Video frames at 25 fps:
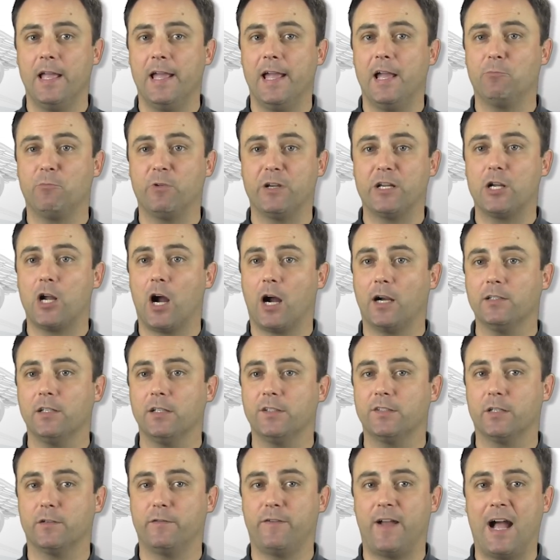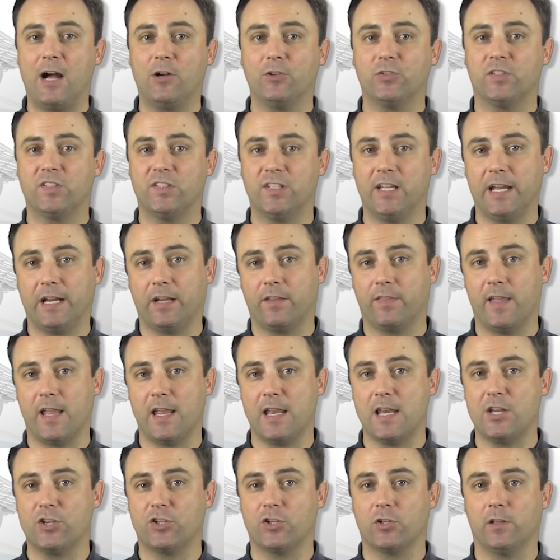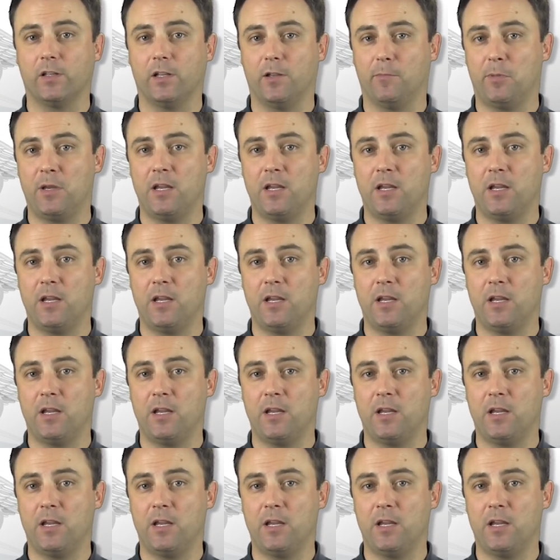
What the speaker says: and regardless of how sick they initially